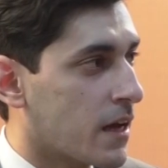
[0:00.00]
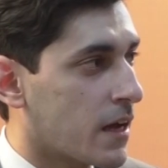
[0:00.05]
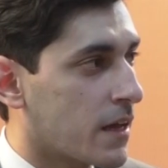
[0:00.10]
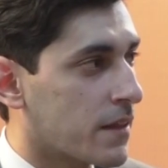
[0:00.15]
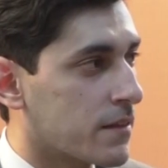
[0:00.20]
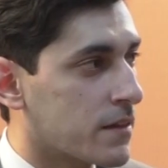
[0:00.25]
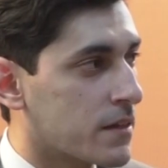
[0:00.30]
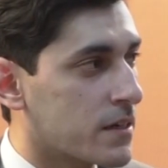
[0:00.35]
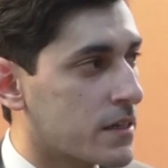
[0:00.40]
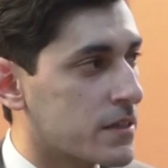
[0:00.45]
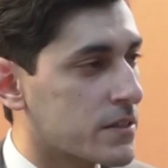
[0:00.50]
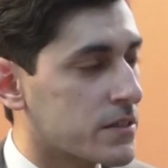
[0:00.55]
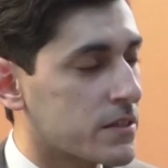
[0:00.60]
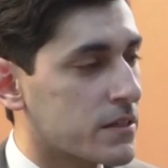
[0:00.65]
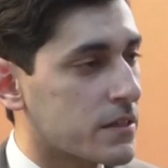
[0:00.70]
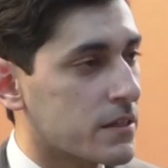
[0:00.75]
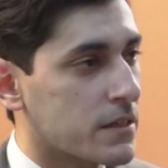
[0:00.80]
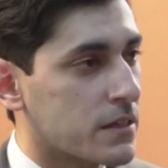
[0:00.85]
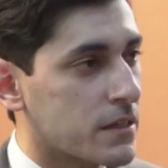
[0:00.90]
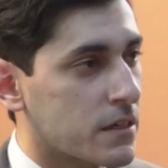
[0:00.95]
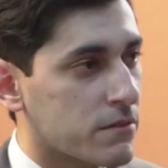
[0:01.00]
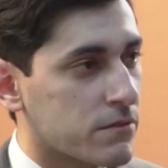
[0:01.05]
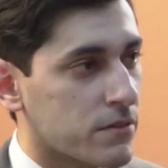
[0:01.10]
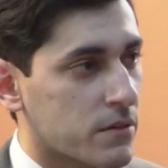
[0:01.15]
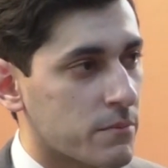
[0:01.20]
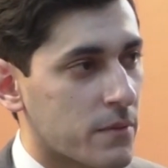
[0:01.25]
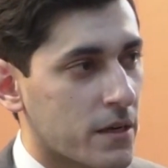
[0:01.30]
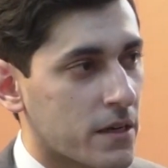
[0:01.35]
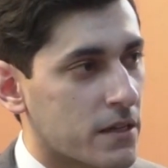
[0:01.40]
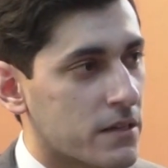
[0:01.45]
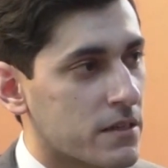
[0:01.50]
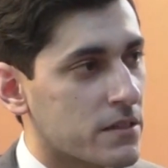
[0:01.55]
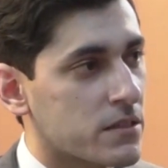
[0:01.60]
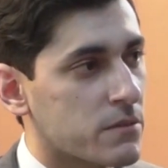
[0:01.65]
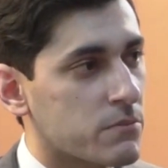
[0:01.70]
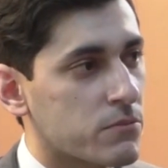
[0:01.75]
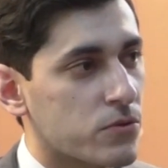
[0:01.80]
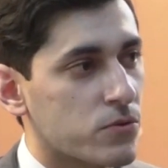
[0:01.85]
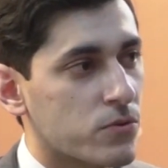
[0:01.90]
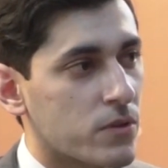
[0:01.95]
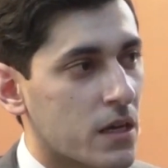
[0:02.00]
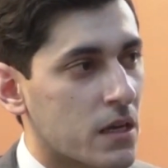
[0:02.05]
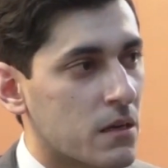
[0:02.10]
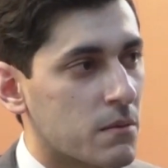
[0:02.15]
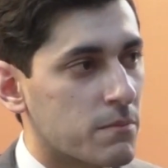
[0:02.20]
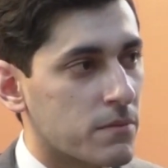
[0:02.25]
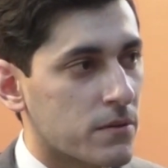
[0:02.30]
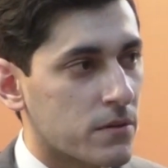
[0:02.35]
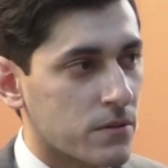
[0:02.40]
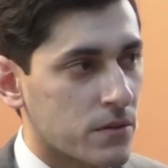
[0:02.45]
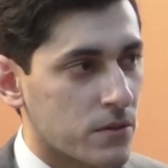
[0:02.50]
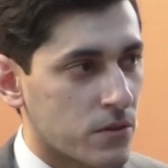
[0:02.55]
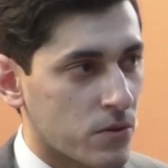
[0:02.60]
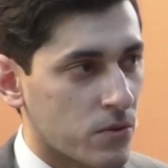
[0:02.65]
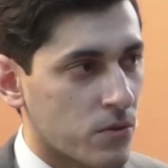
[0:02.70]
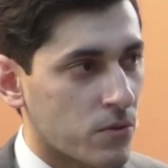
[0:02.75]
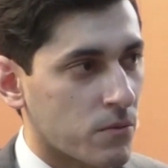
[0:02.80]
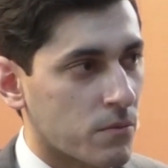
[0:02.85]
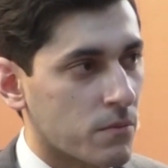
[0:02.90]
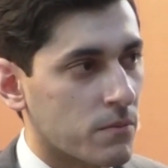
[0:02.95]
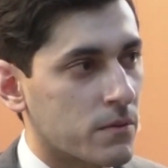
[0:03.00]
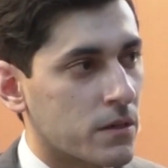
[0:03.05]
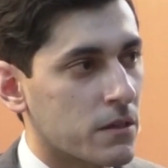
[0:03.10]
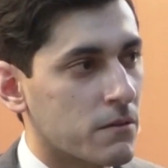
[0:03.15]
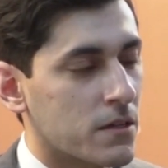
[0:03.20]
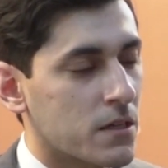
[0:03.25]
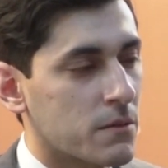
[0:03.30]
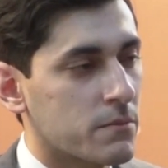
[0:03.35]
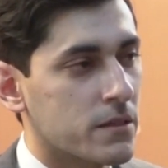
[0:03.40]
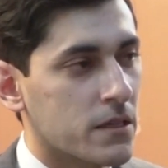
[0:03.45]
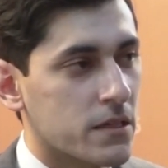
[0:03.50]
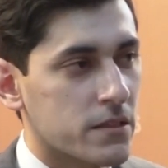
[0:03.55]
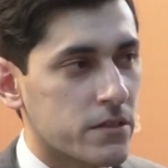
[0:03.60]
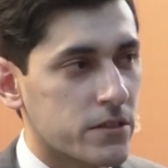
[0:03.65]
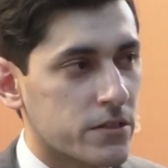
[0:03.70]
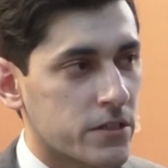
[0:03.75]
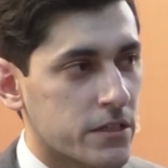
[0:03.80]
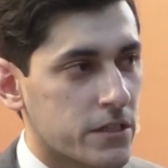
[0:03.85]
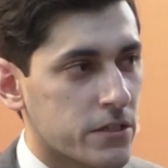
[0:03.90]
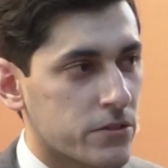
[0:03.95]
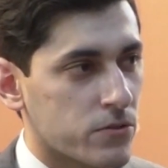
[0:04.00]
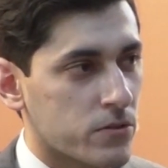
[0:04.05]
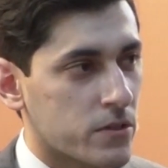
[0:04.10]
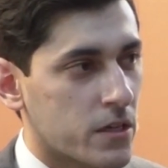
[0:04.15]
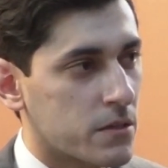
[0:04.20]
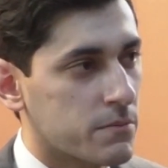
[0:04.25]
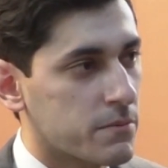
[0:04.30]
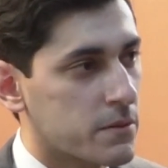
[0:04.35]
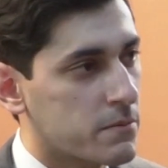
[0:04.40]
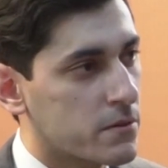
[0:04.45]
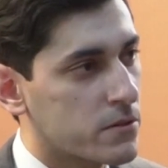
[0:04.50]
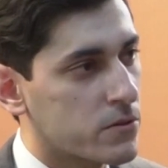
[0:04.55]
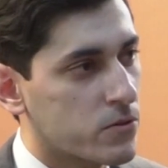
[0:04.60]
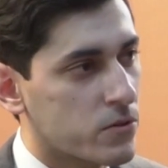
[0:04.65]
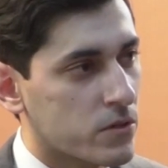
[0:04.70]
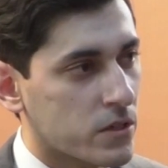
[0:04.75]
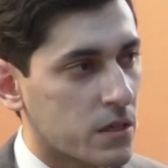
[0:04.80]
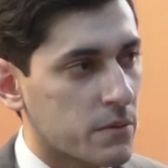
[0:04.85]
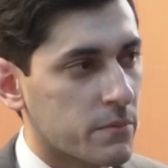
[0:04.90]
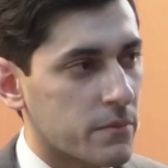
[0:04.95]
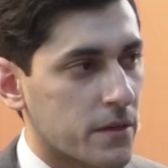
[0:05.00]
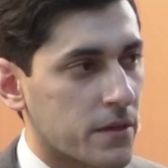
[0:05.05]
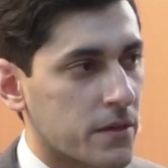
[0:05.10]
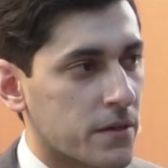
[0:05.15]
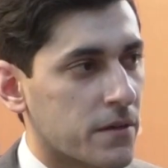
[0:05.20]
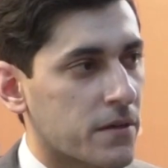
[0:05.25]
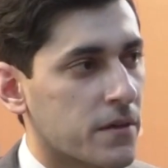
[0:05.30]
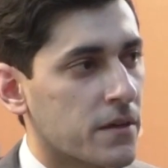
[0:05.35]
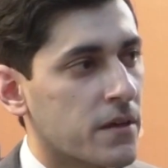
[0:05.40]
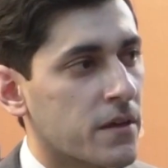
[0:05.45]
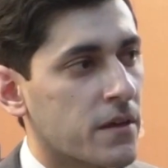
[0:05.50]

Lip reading: and there isn't enough a mechanism to help, develop the other cities so that people don't come here.